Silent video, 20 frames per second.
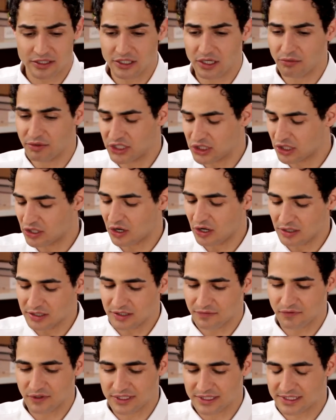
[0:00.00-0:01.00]
You know, we took all
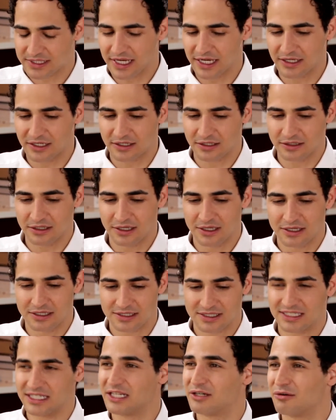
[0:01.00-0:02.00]
different scale
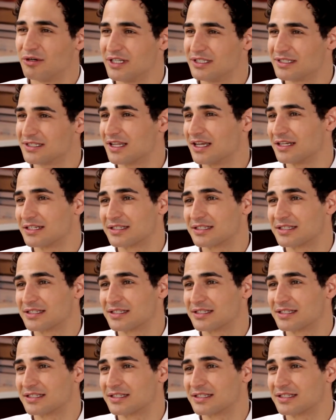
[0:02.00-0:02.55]
sequins, like